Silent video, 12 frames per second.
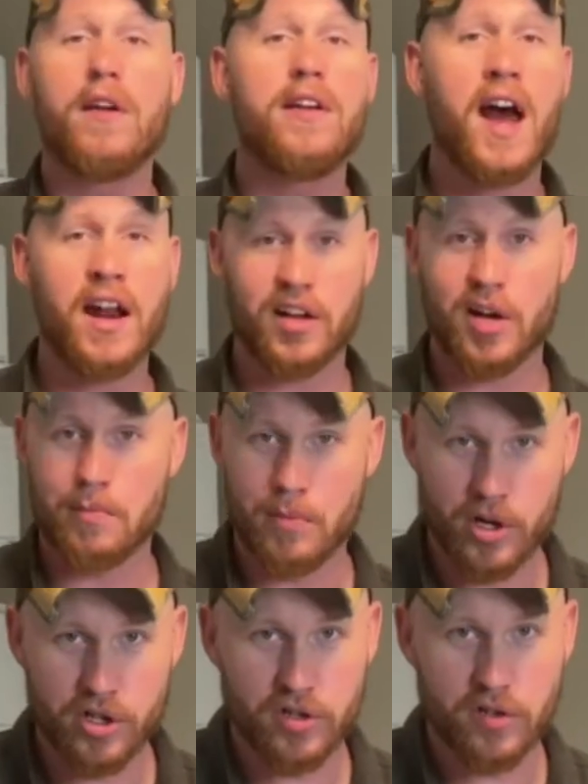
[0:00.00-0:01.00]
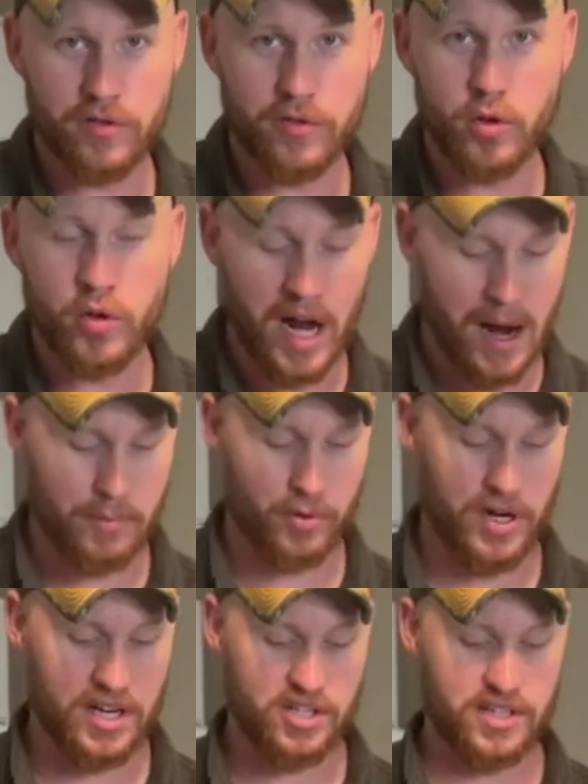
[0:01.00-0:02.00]
not a commercial food
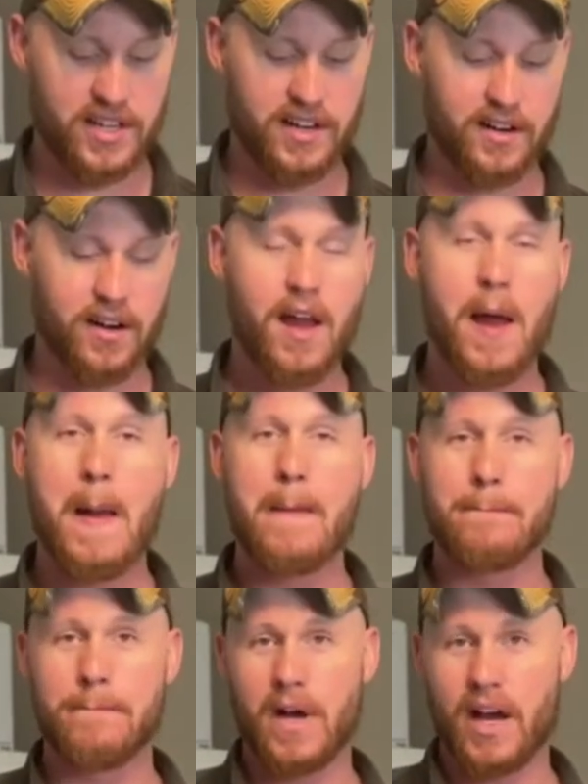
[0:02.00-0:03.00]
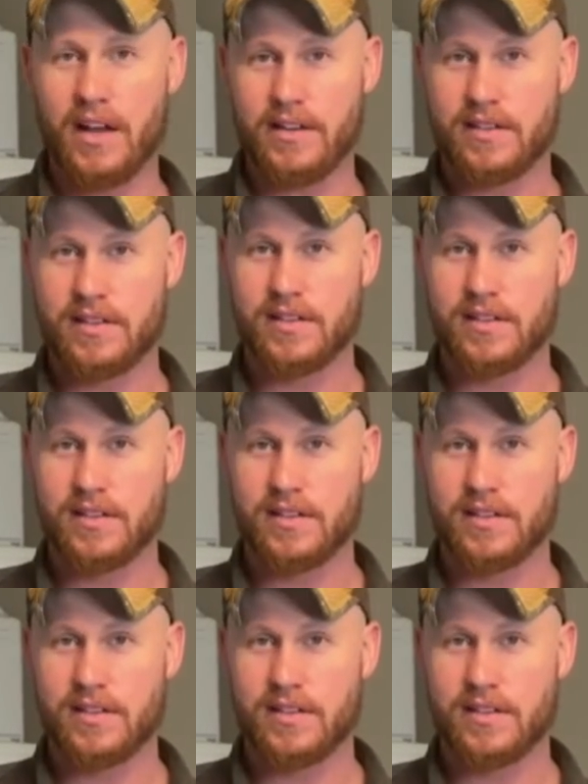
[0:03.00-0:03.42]
operation here, but